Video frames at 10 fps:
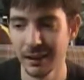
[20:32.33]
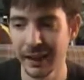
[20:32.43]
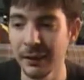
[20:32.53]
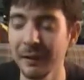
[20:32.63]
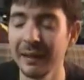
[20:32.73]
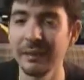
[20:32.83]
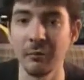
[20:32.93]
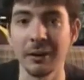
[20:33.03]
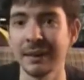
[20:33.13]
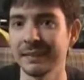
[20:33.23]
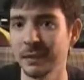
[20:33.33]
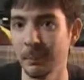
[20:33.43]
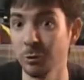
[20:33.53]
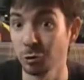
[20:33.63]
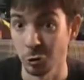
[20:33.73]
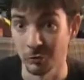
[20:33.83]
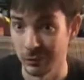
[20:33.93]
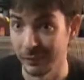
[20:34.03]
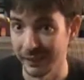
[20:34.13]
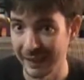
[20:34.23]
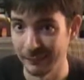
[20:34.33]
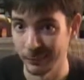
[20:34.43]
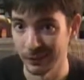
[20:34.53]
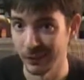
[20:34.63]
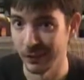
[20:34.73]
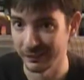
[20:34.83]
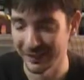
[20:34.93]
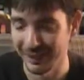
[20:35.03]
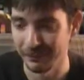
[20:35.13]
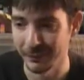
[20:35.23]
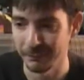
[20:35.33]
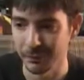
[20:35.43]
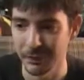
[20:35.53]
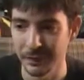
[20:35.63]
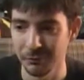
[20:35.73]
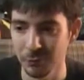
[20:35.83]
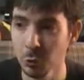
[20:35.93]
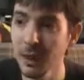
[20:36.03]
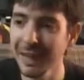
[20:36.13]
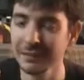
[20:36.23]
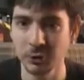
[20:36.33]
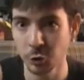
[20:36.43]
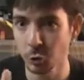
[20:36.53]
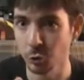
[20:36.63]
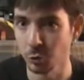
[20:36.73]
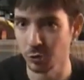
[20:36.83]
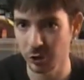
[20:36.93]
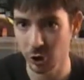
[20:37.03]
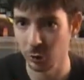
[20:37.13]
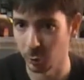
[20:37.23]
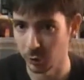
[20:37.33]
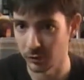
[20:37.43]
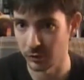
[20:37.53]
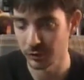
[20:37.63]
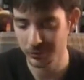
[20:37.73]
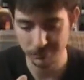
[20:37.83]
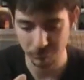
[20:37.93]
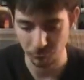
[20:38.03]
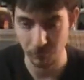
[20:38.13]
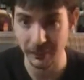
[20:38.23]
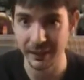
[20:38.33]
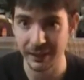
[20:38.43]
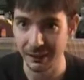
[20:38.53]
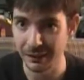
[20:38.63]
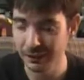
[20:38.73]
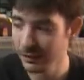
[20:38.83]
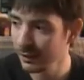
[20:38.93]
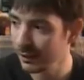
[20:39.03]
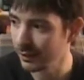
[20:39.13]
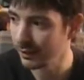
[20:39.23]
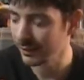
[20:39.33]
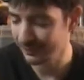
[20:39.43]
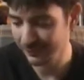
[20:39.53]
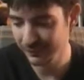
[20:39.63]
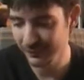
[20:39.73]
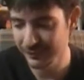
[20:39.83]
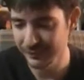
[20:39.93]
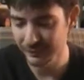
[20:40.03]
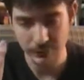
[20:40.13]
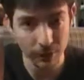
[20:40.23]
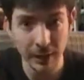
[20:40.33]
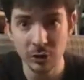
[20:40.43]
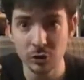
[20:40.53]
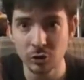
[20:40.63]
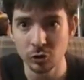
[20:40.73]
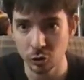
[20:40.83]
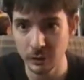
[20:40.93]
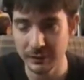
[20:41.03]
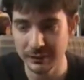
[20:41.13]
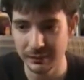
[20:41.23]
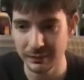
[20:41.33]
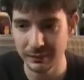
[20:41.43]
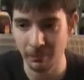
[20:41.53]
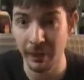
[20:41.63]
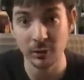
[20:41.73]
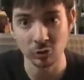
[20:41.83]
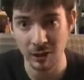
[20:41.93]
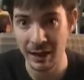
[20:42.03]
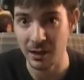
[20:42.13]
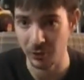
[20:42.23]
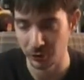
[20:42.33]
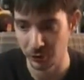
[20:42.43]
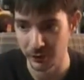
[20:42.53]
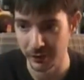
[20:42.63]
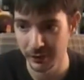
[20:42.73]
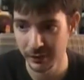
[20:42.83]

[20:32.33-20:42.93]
I don't think I've ever gotten so emotional in front of the camera on a topic, but if you guys knew Star Wars for me, it's not just my childhood.